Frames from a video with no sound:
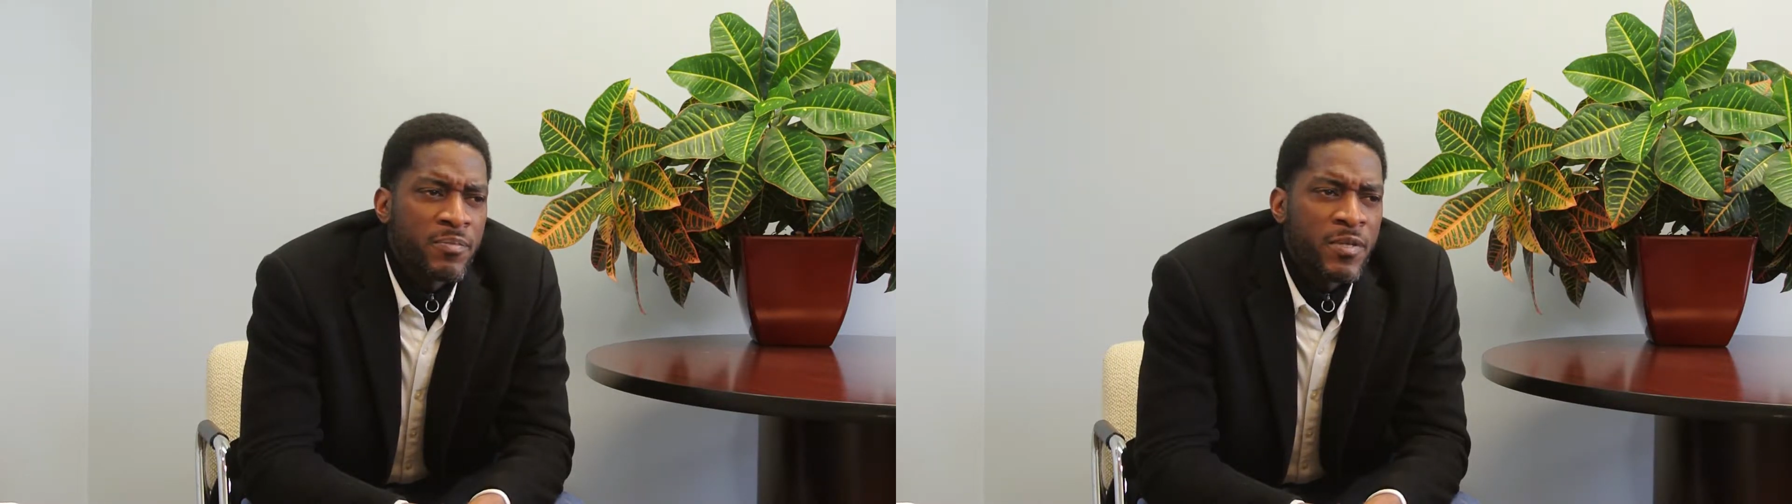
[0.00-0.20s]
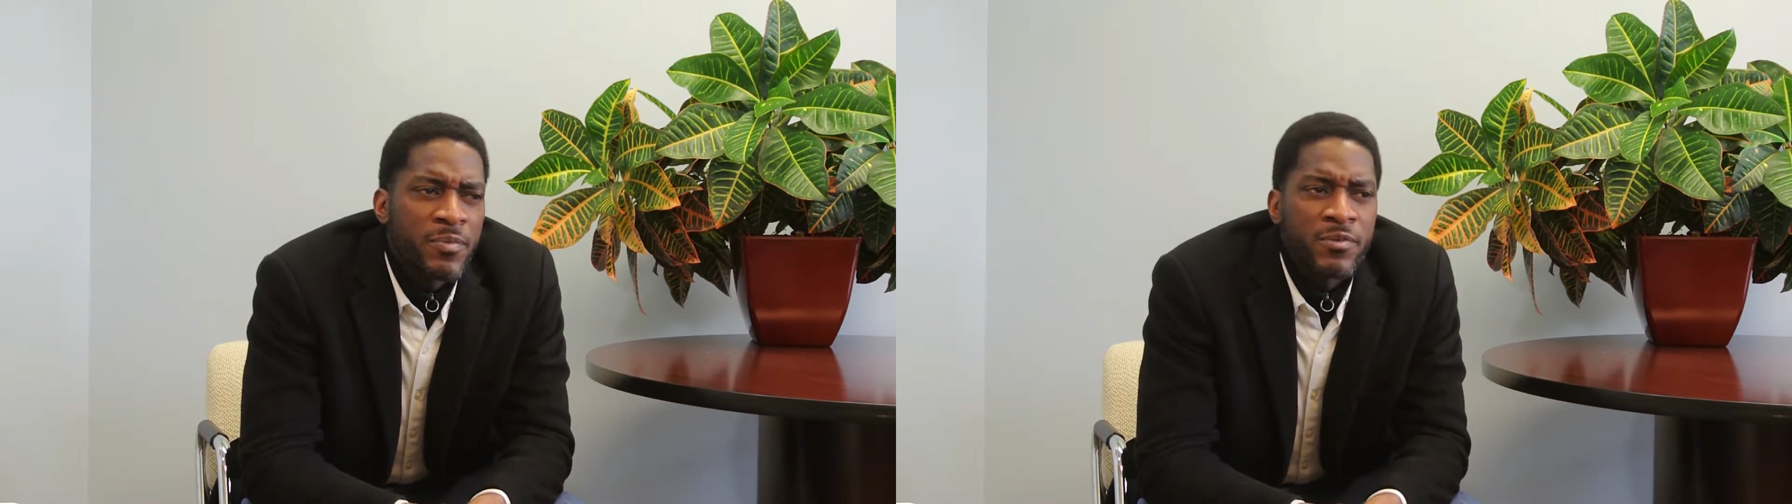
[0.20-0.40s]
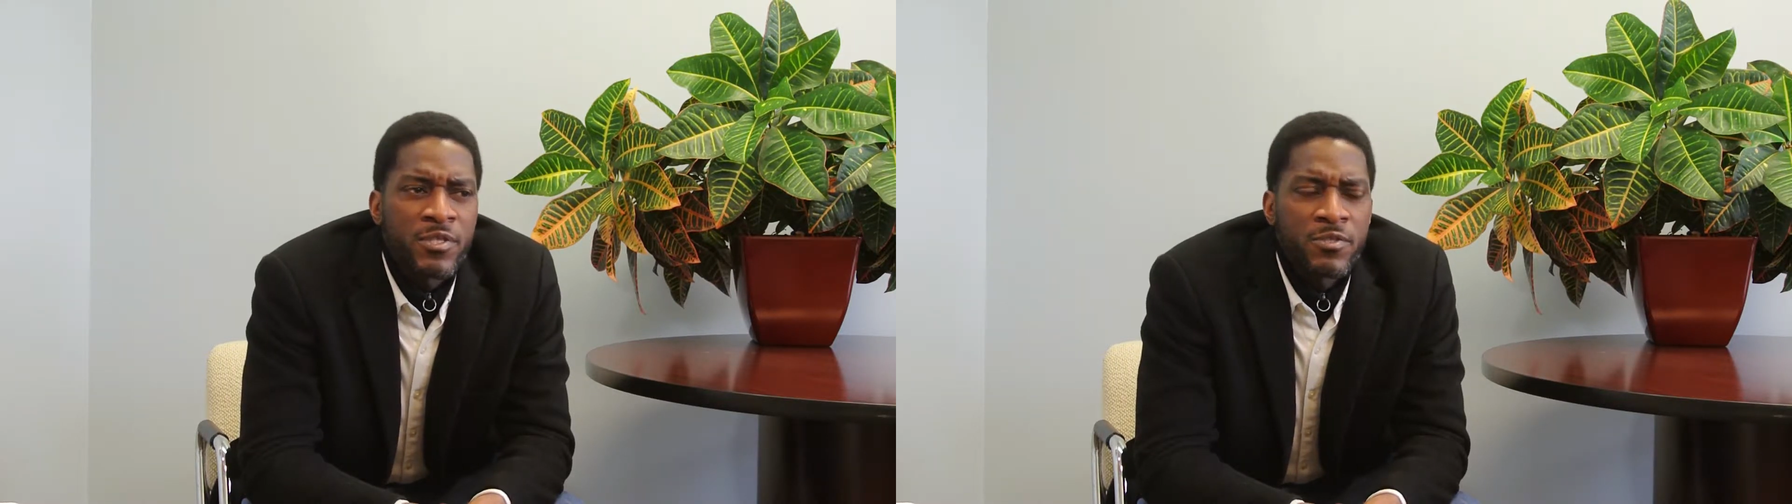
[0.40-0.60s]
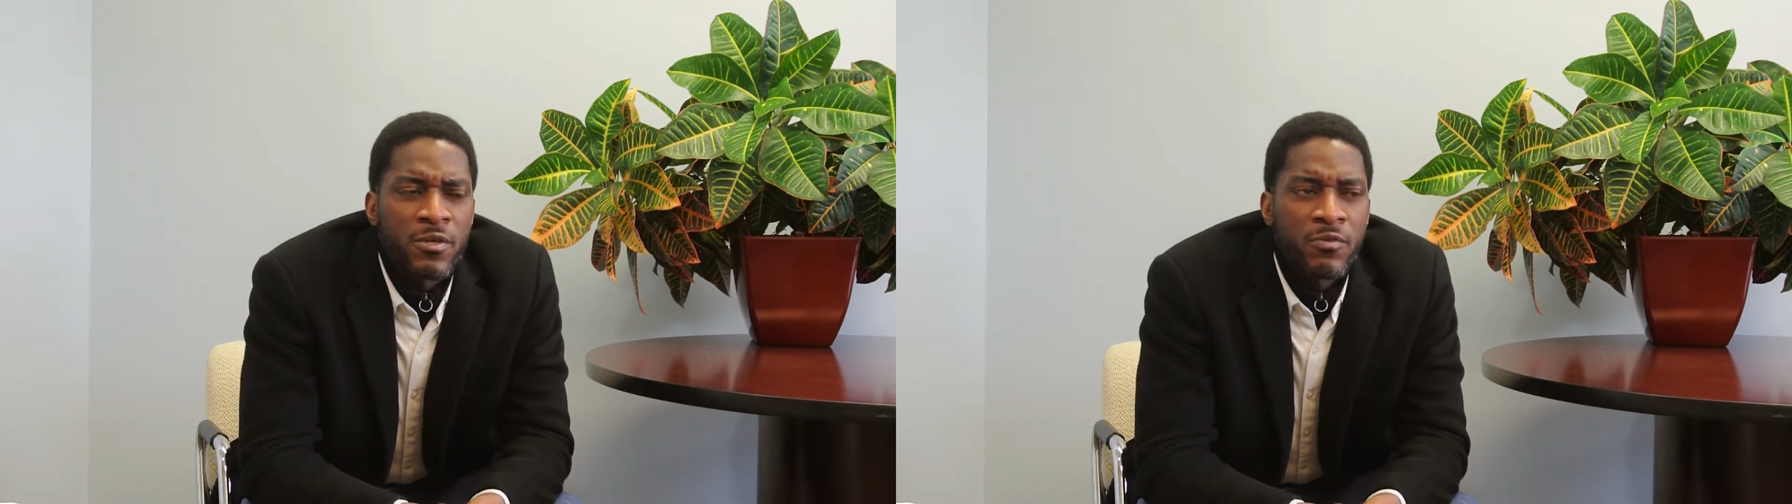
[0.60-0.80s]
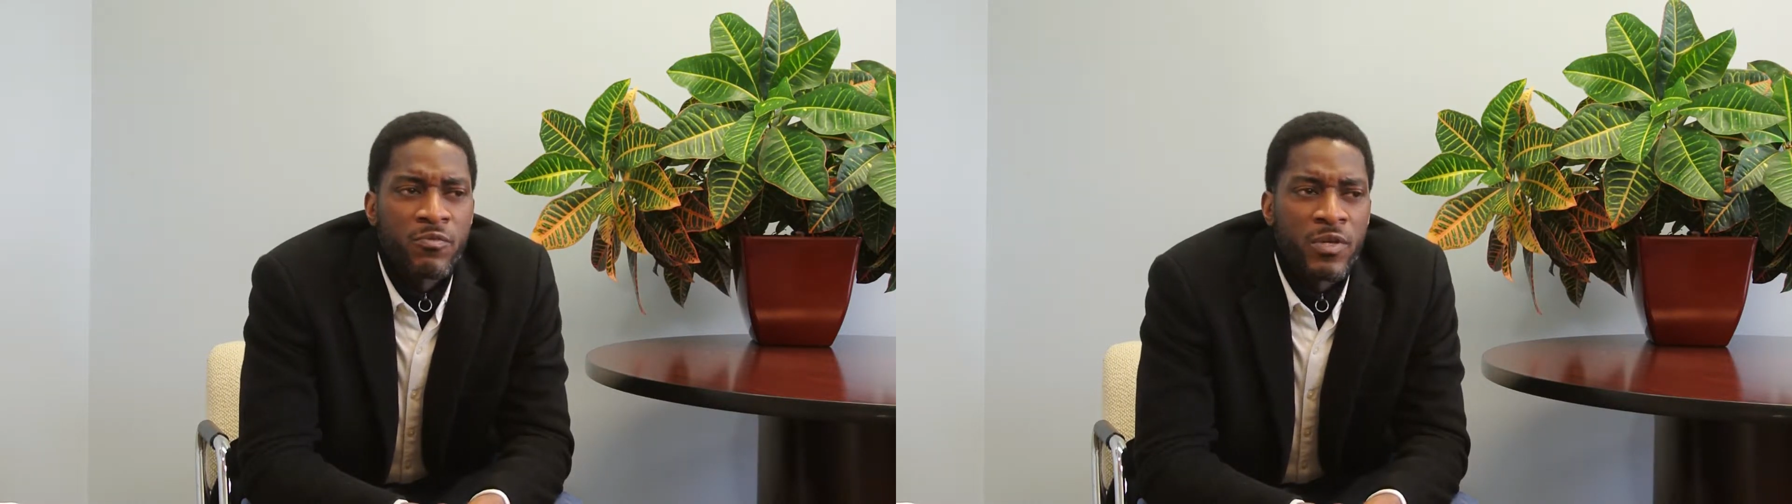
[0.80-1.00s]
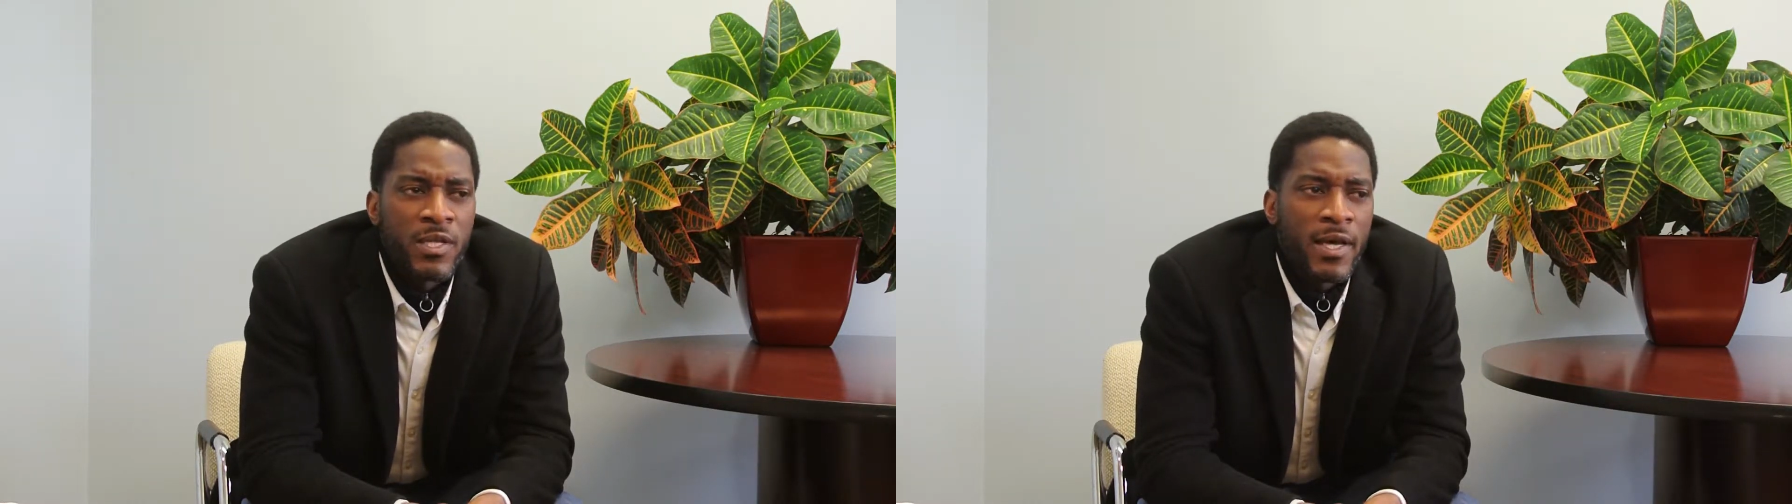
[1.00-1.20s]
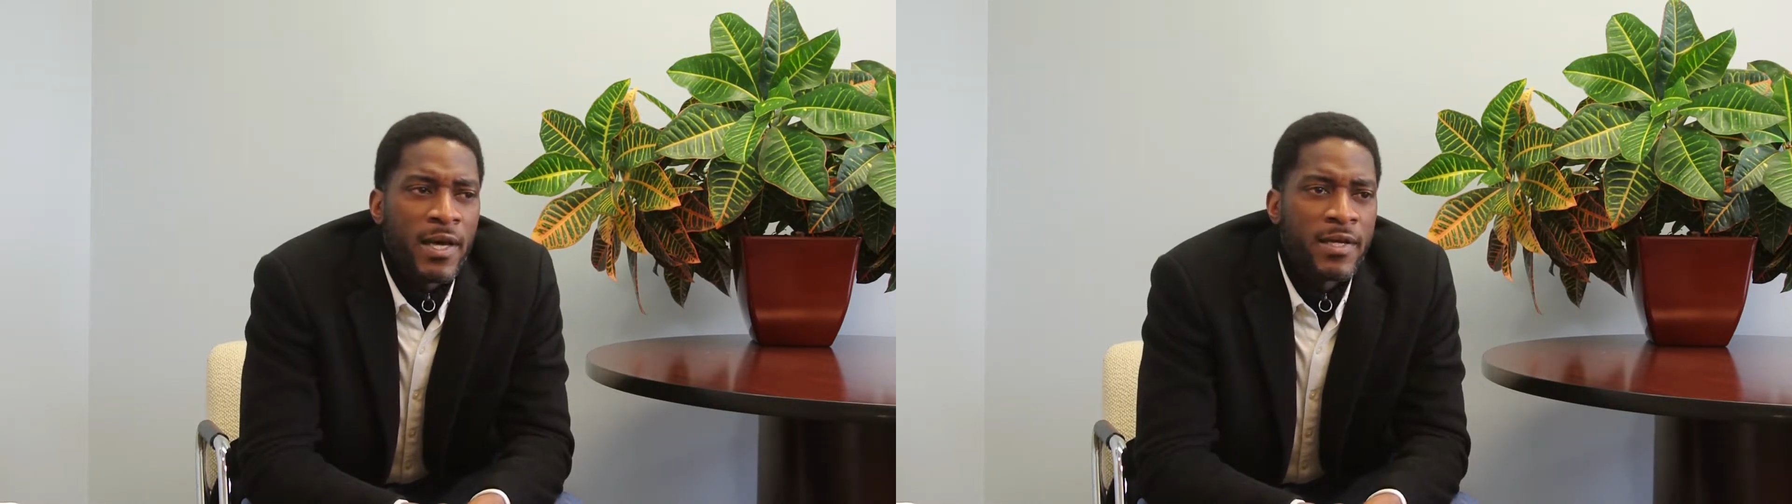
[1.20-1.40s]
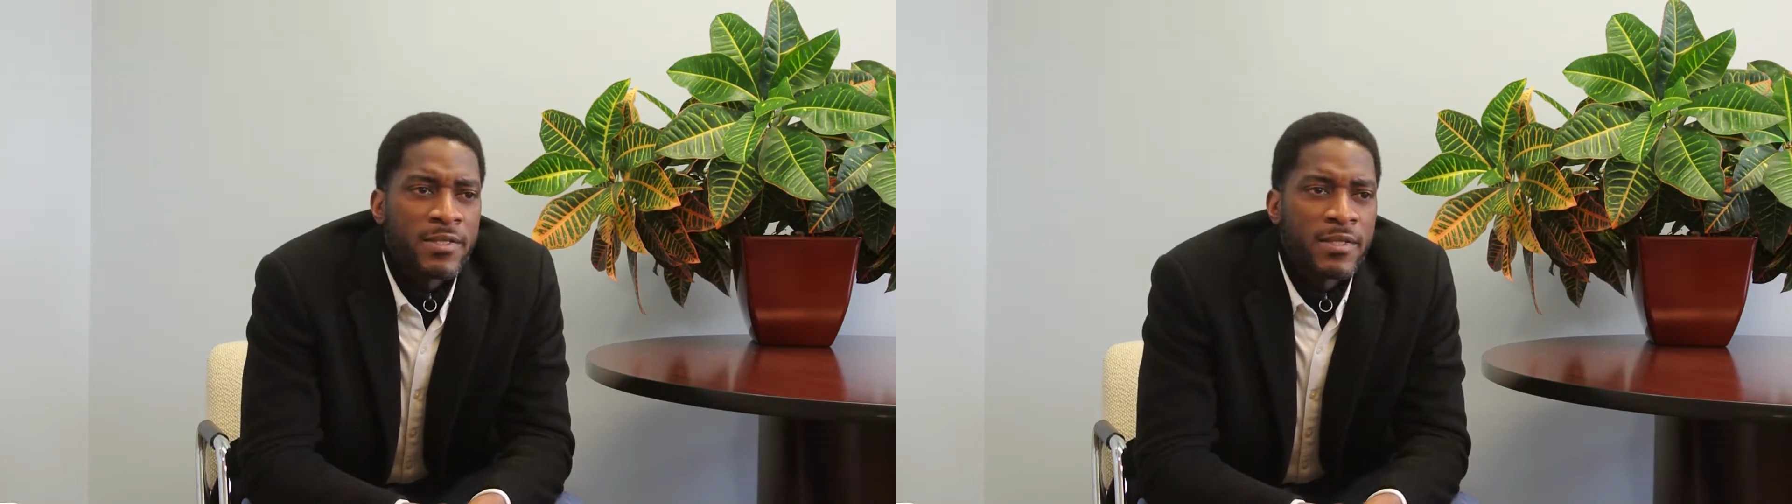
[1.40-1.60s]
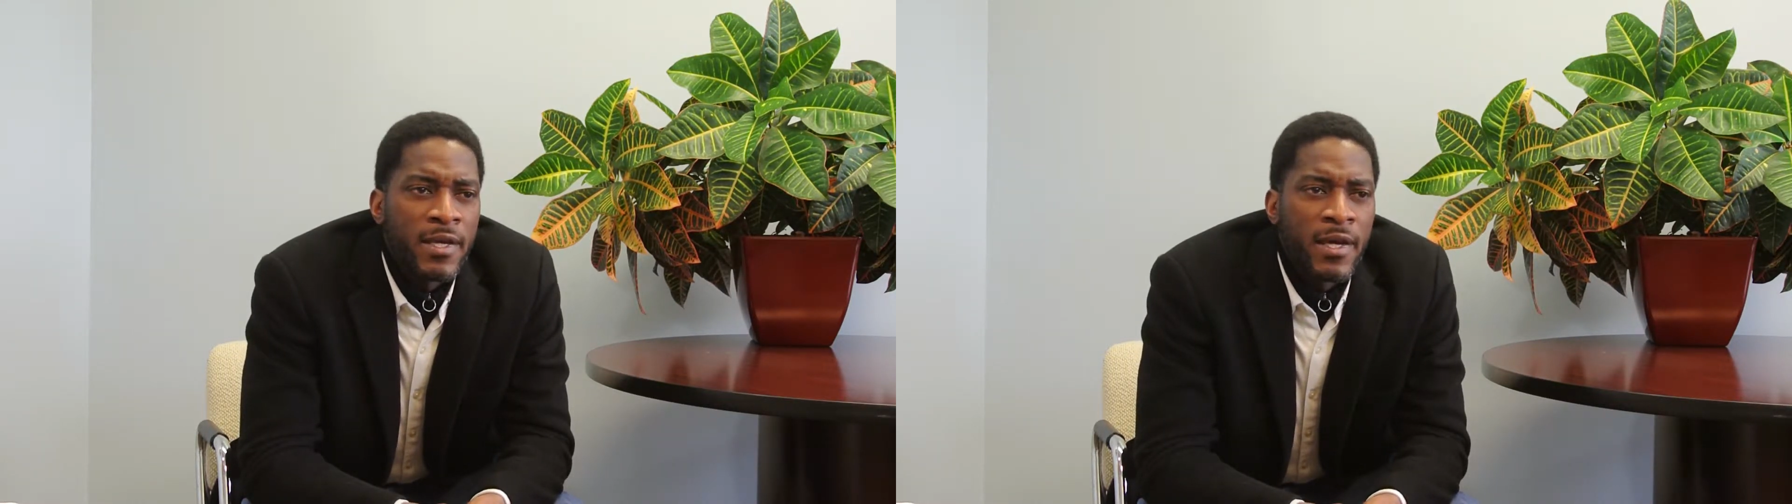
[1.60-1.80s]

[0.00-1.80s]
people just don't realize